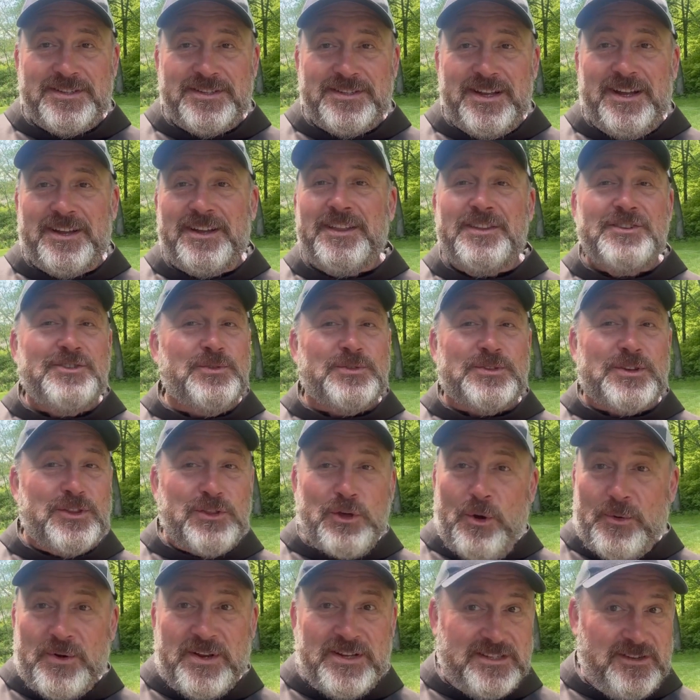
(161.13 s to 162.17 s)
The Jewish
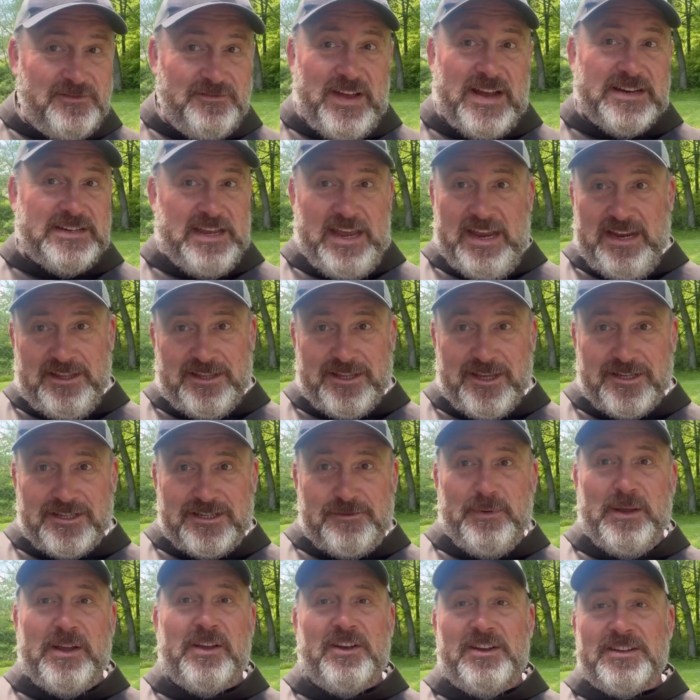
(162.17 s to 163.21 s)
authorities, in fact, hate this
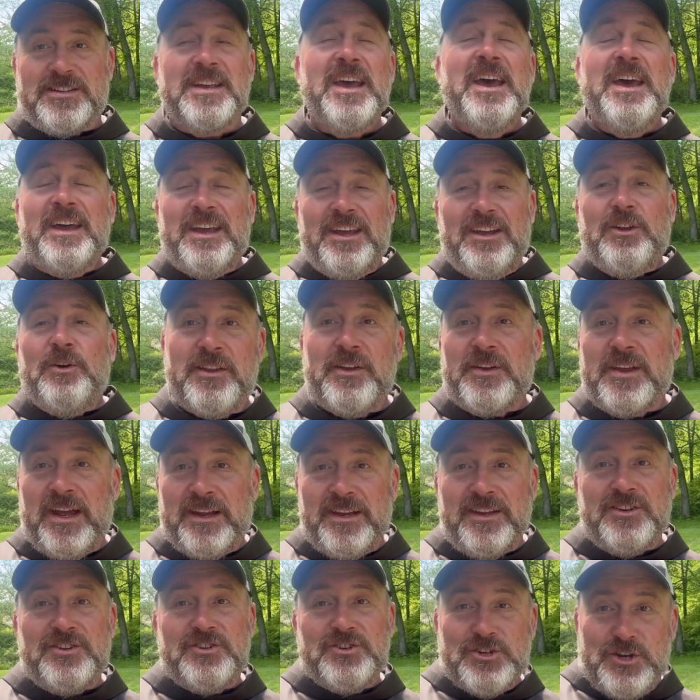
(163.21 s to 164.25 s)
because, they're
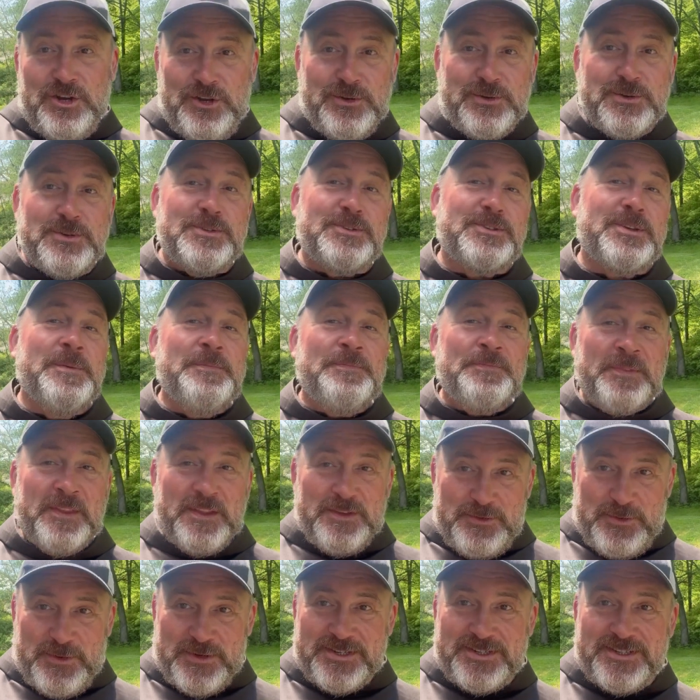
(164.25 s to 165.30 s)
getting Jews
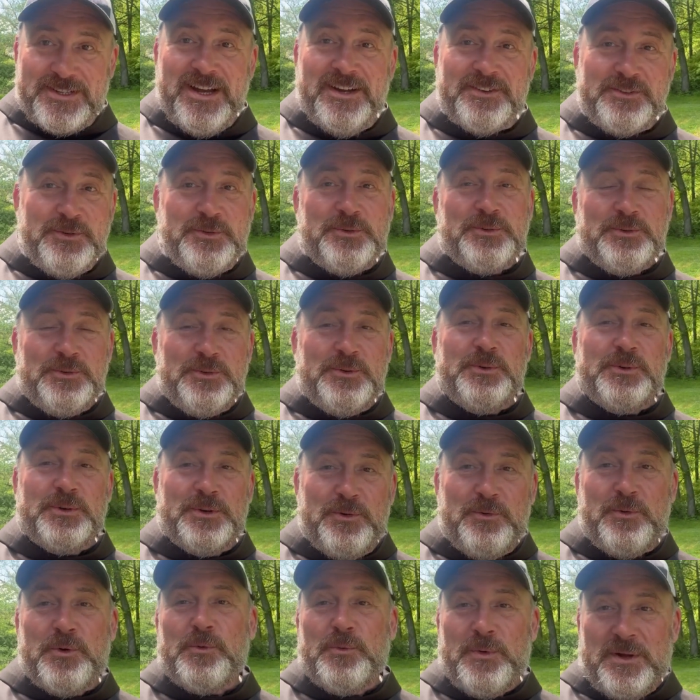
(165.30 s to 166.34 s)
who are
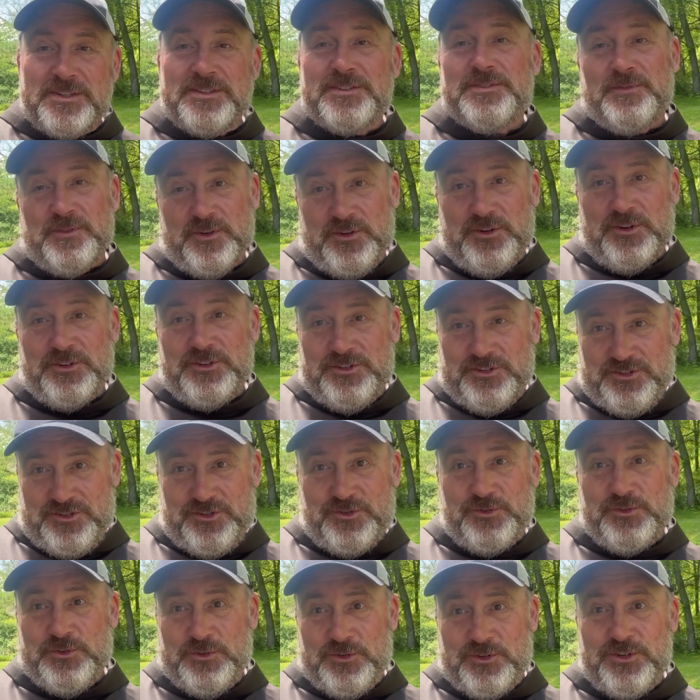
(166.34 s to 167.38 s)
who were once good,
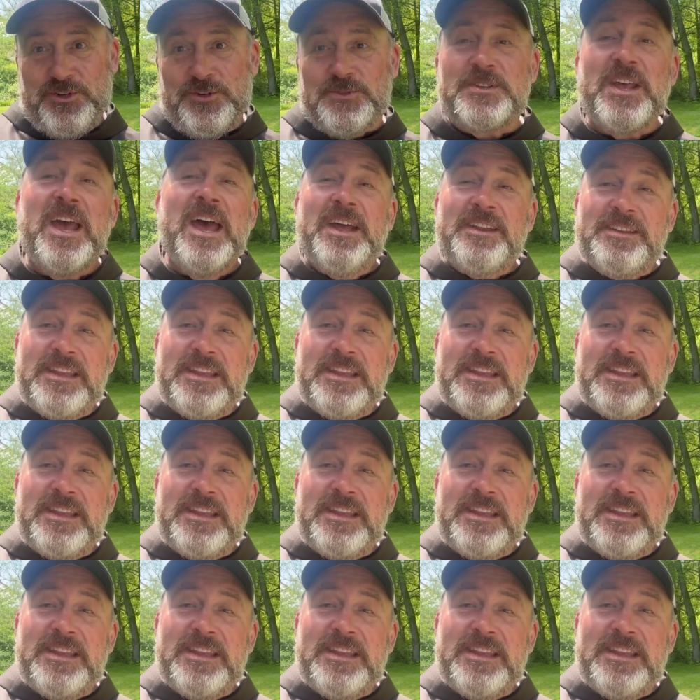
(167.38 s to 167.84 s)
true Jews.